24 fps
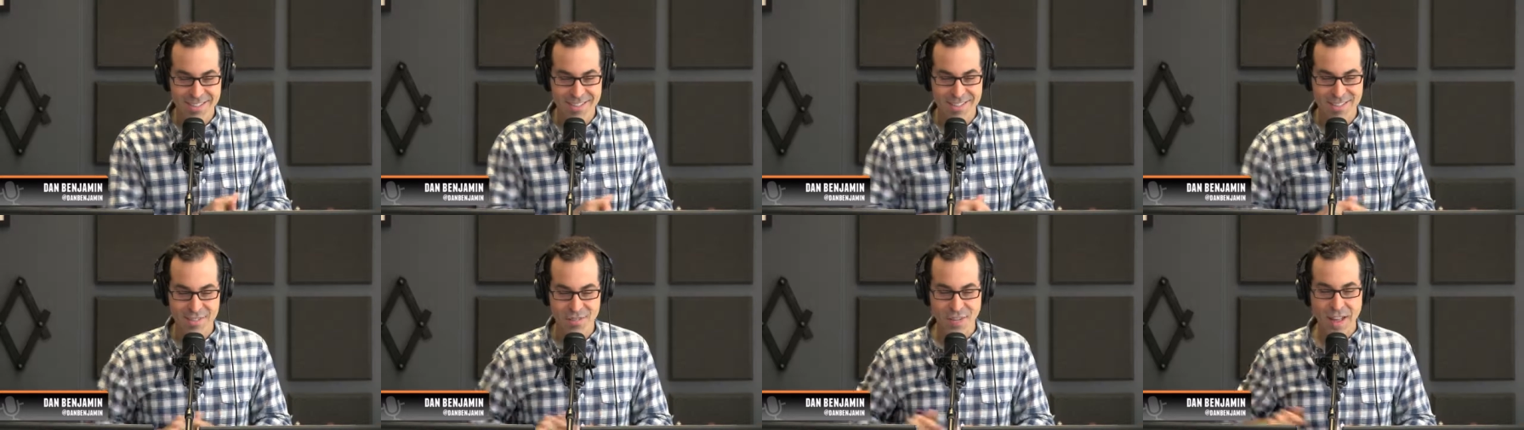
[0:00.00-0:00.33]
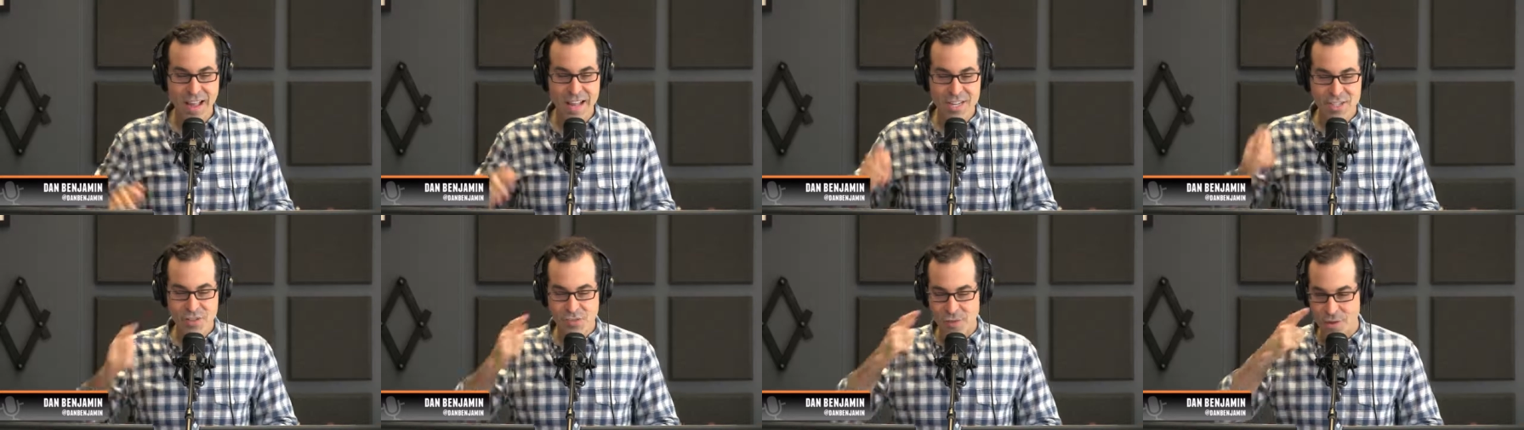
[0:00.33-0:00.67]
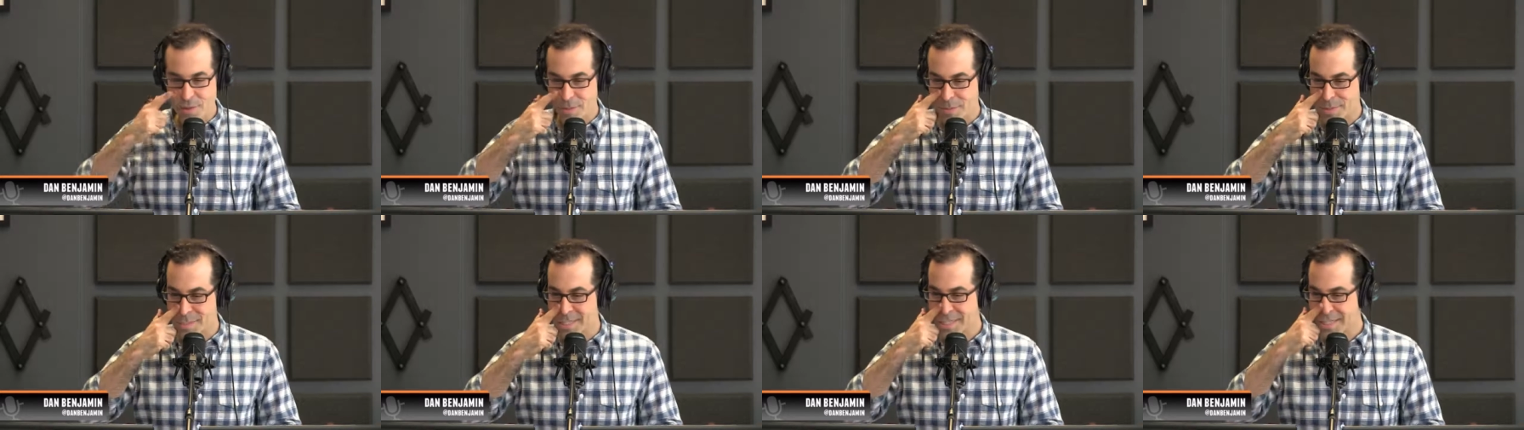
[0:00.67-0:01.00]
device for
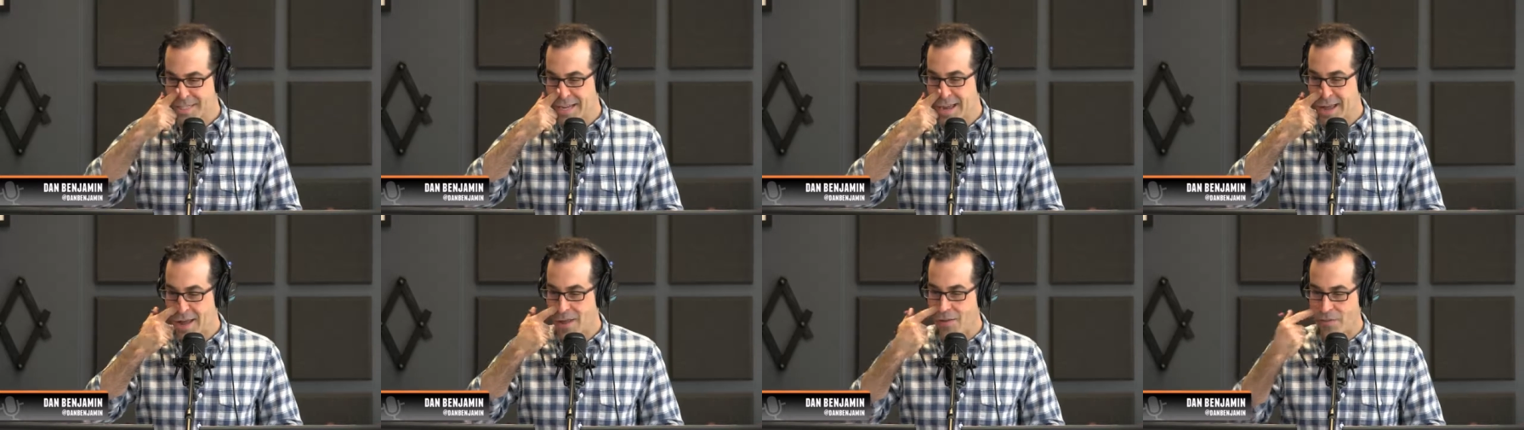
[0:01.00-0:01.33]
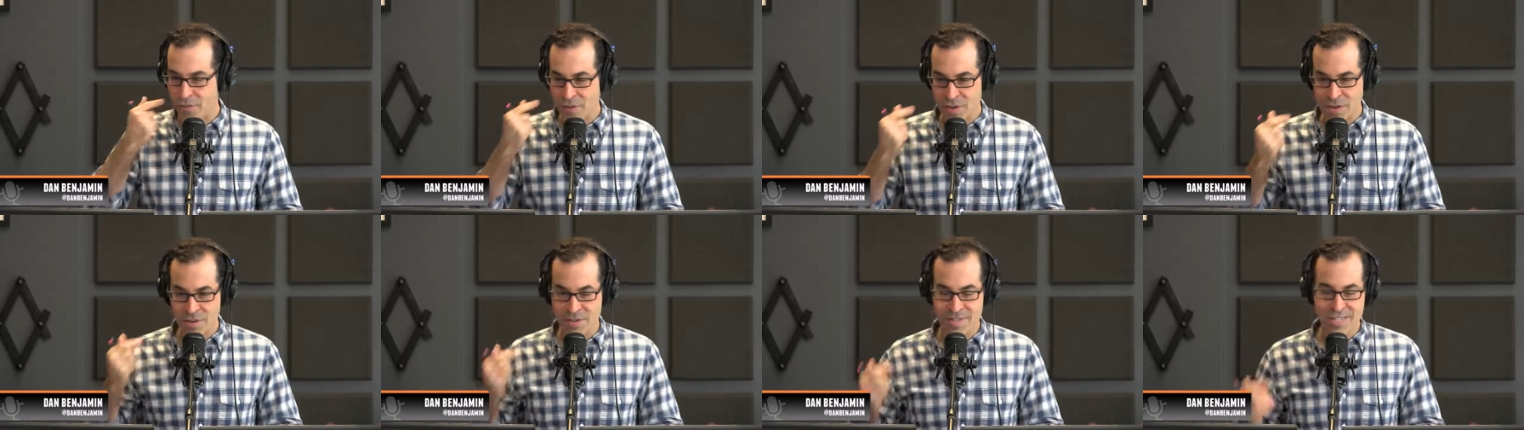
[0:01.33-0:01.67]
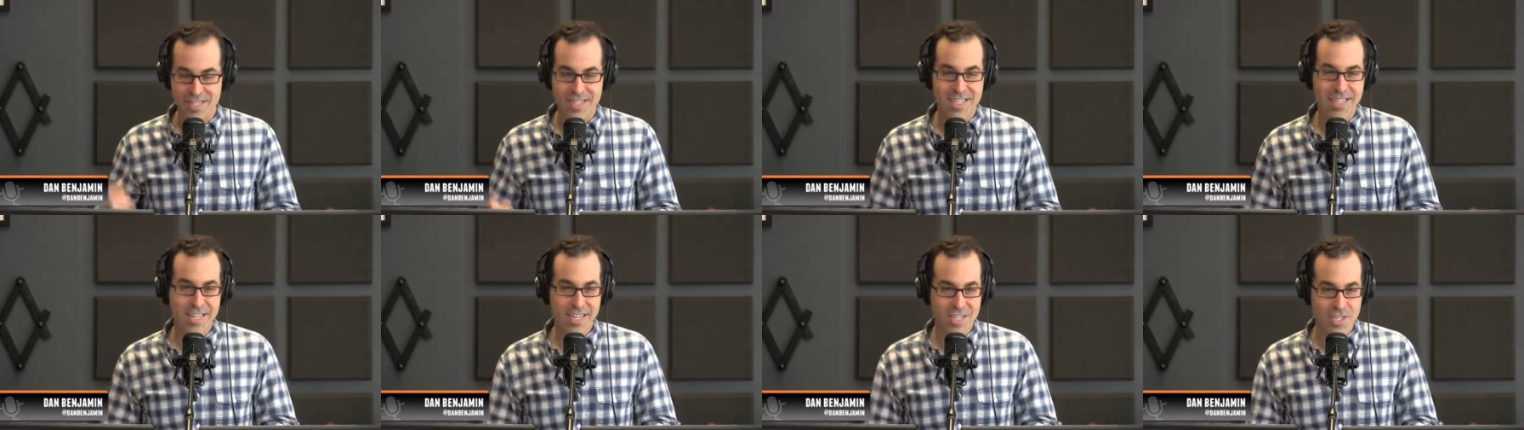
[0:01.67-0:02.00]
themselves, and you
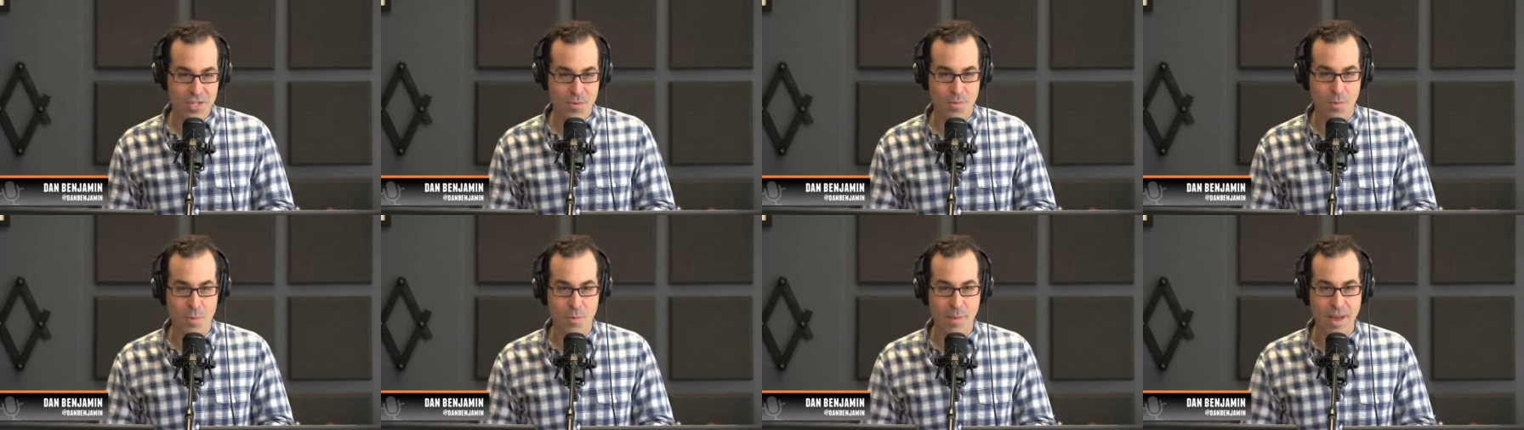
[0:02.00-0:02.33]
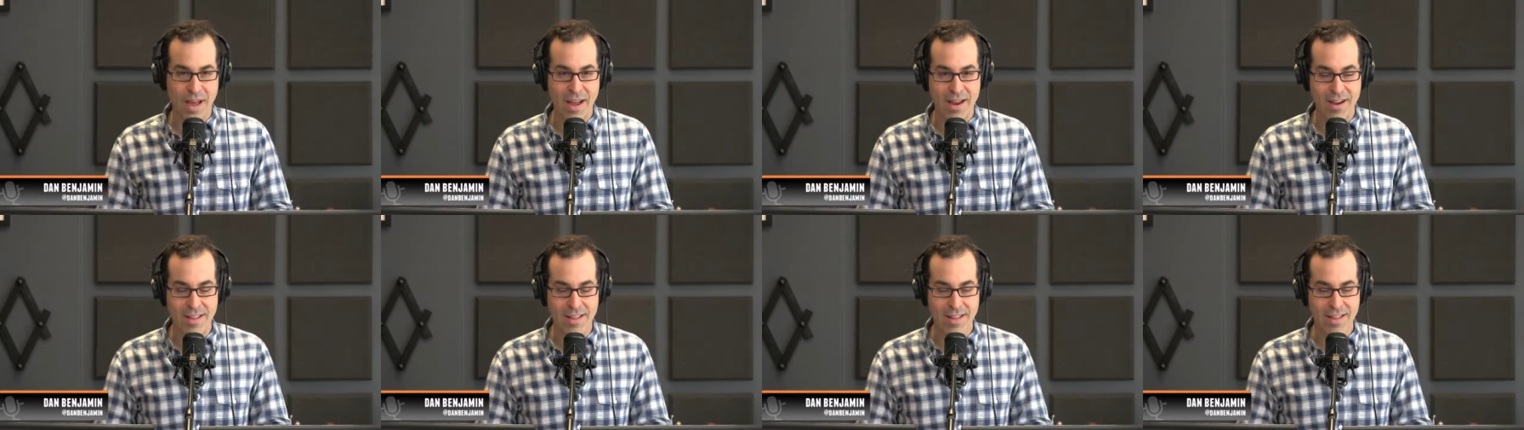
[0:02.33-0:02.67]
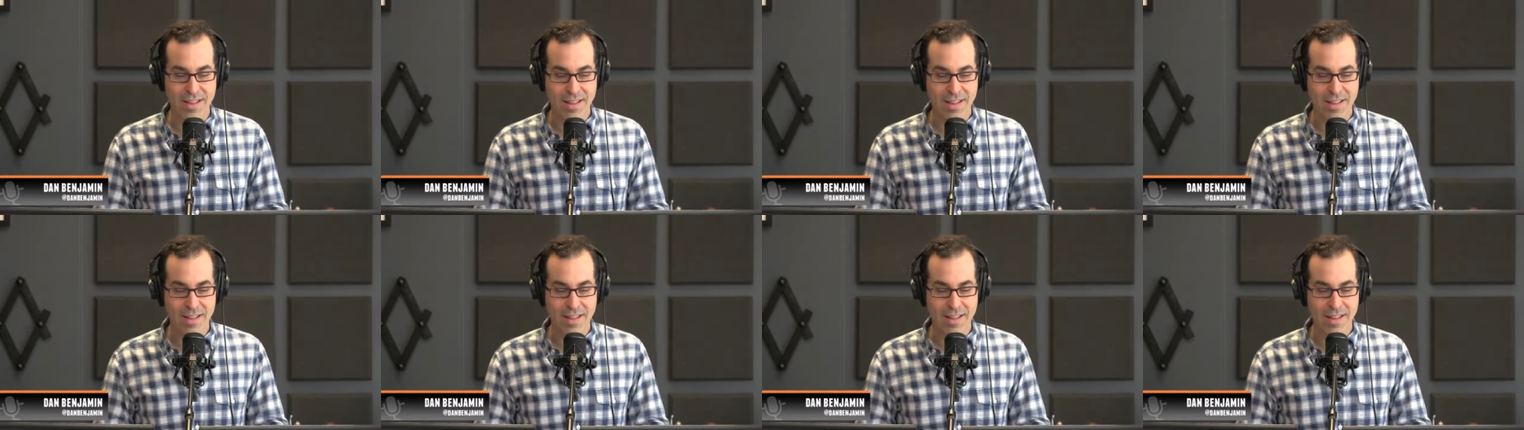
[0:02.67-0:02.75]
can teach them about it.